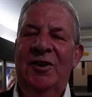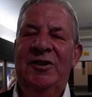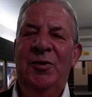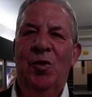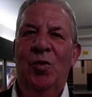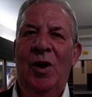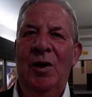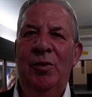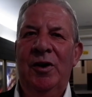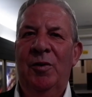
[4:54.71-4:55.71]
And I said, Well,
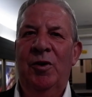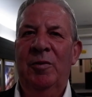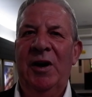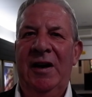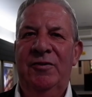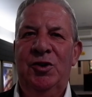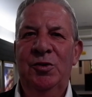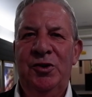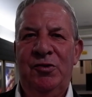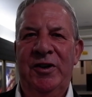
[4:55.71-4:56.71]
why would I want to have
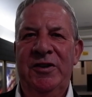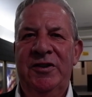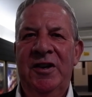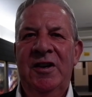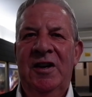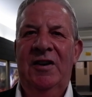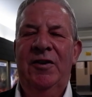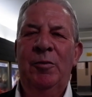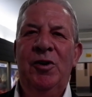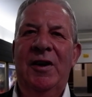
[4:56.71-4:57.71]
two screens
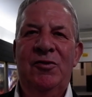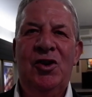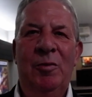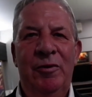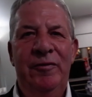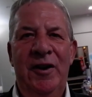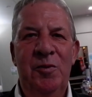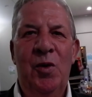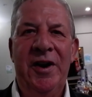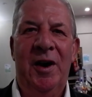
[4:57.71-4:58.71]
if I'm going to have trouble
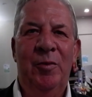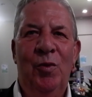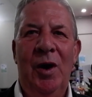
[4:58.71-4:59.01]
filling one up?